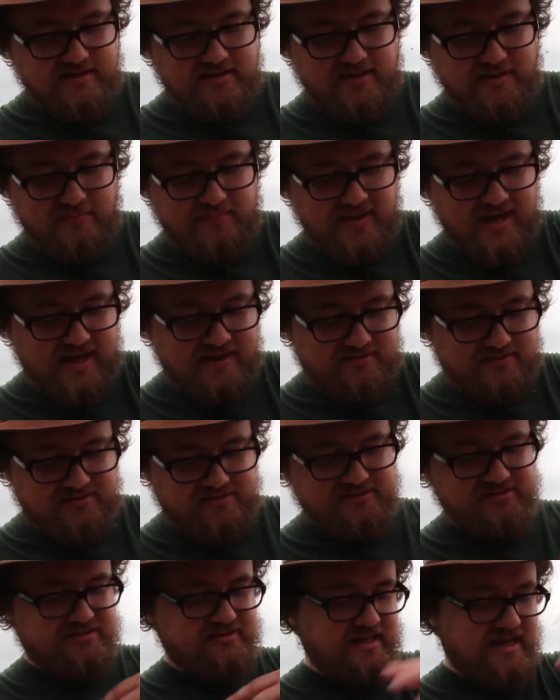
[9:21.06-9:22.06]
the
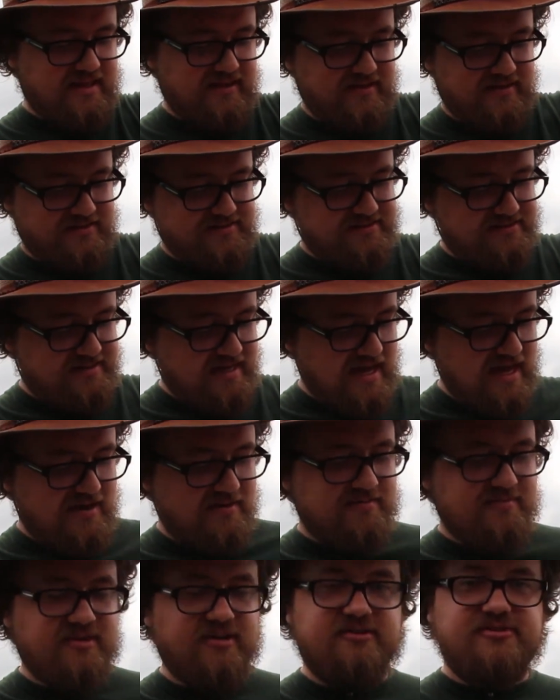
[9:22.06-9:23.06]
petals and the
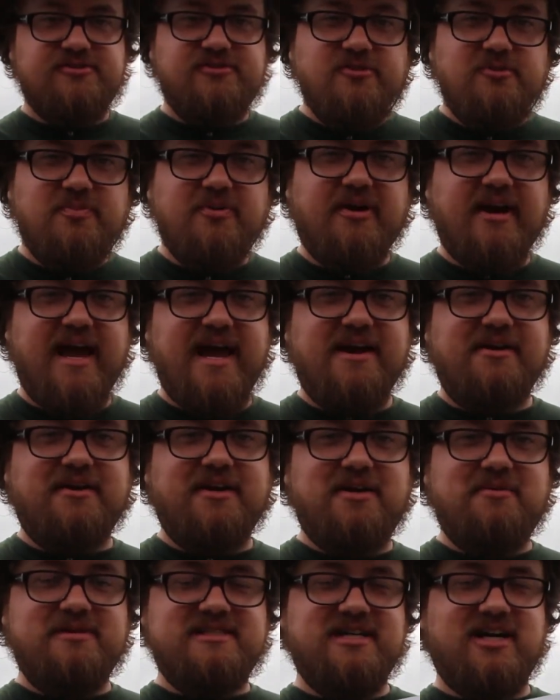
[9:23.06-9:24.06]
stem are super
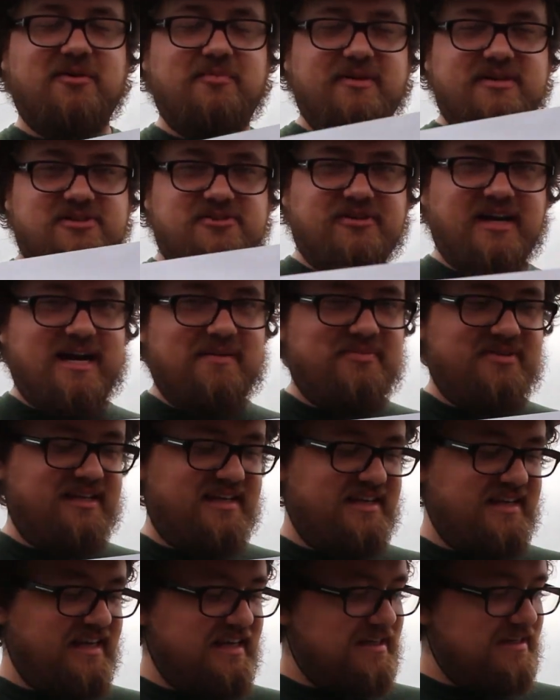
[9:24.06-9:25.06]
hairy, which help it trap the
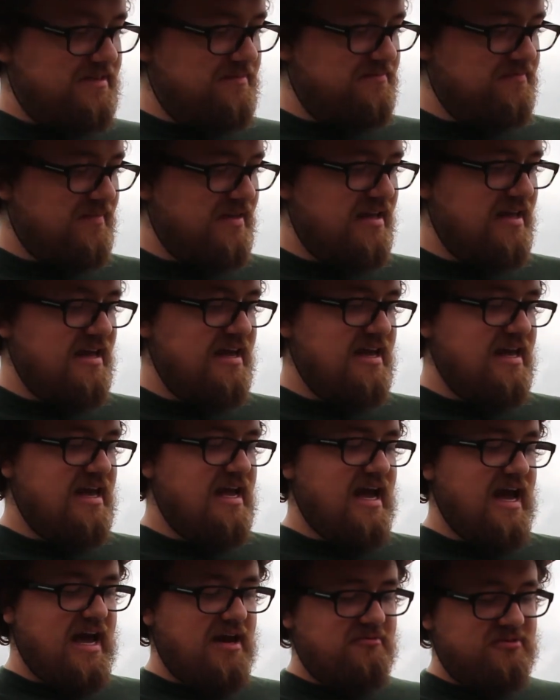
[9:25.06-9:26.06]
heat.
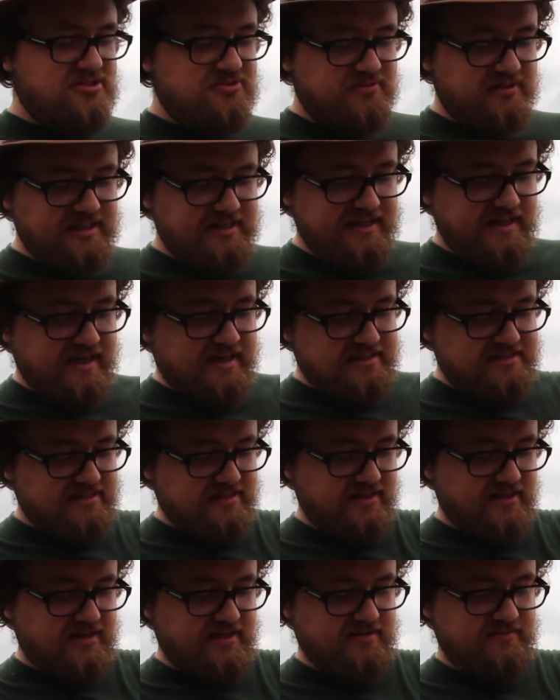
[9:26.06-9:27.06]
And what's really neat is
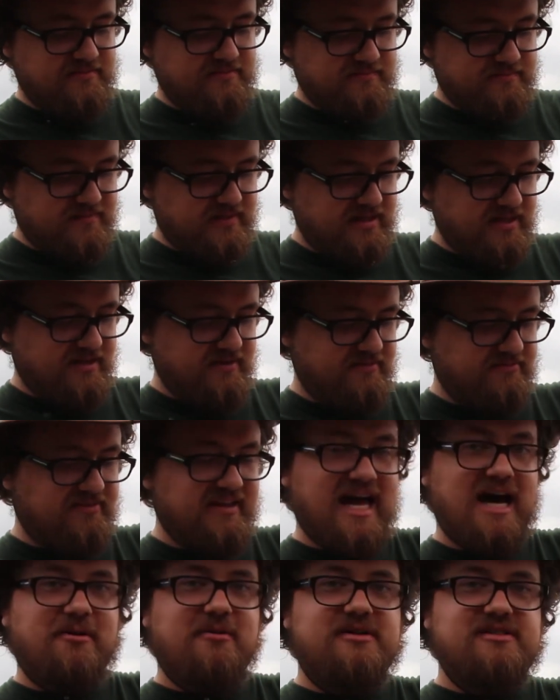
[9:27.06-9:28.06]
the
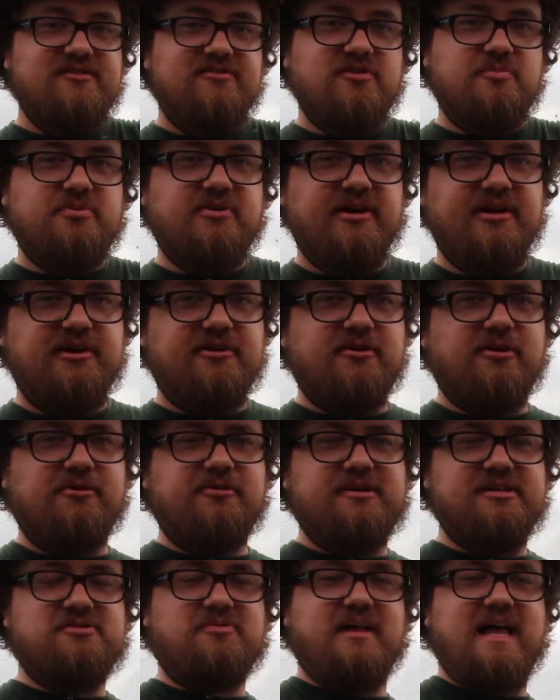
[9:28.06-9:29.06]
flowers of the prairie
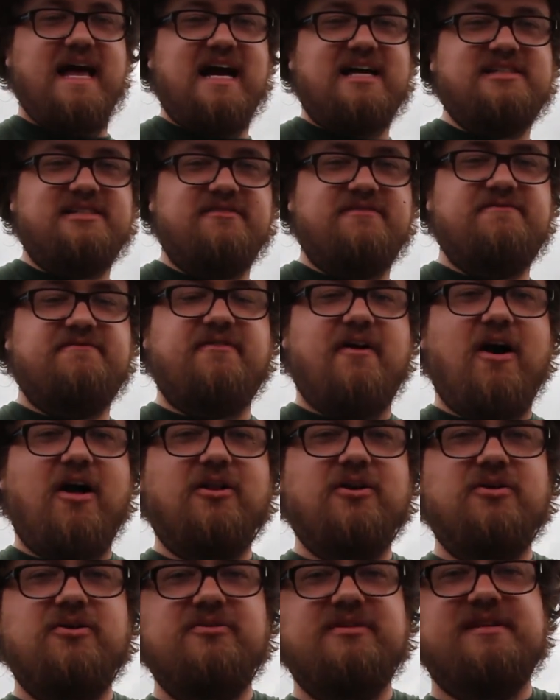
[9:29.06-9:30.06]
crocus will actually
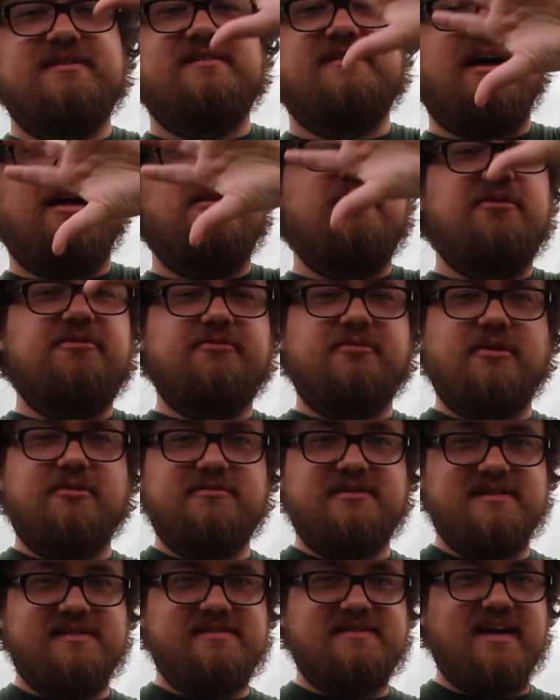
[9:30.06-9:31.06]
follow the sun
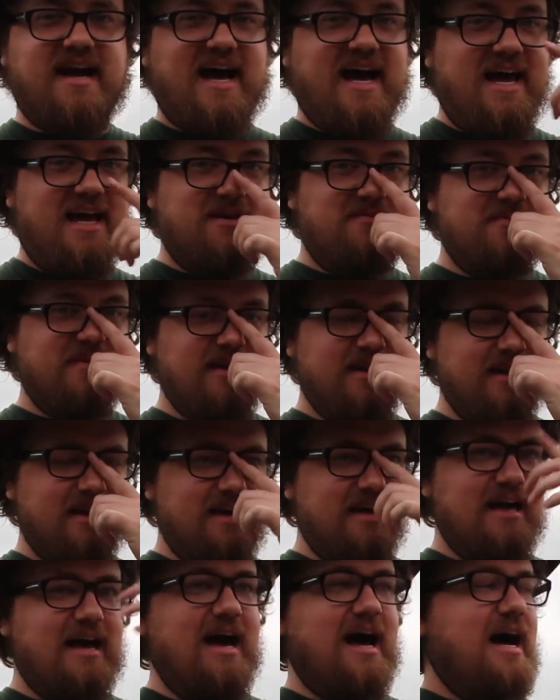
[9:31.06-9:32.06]
throughout the sky.
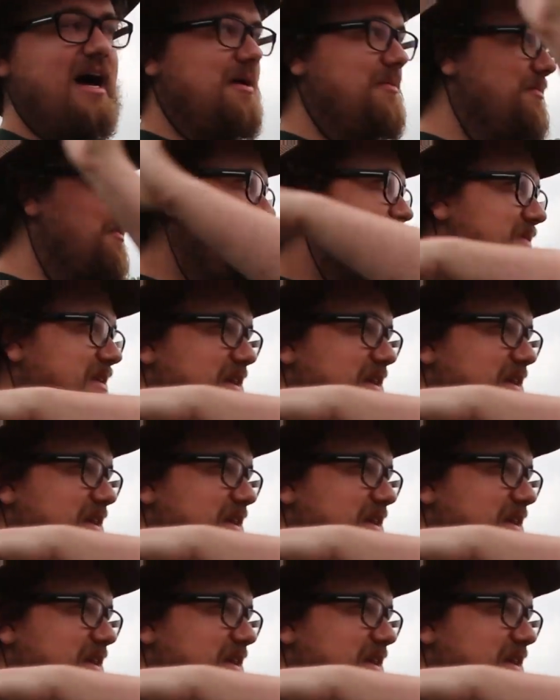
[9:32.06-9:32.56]
And